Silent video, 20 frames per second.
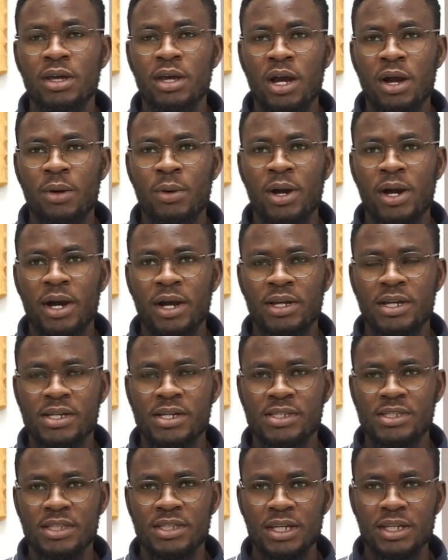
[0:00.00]
our
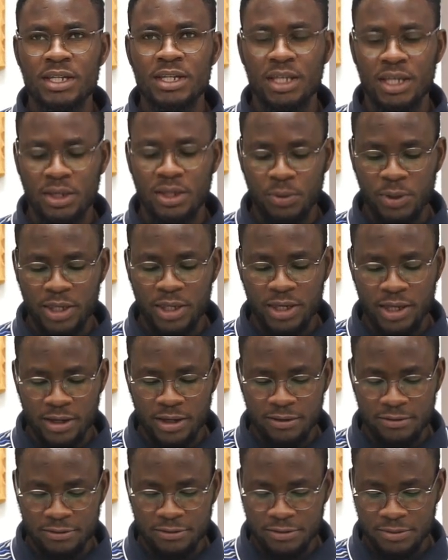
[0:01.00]
understanding we
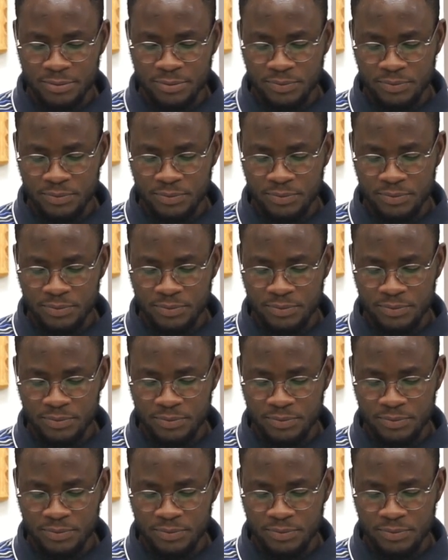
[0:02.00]
have.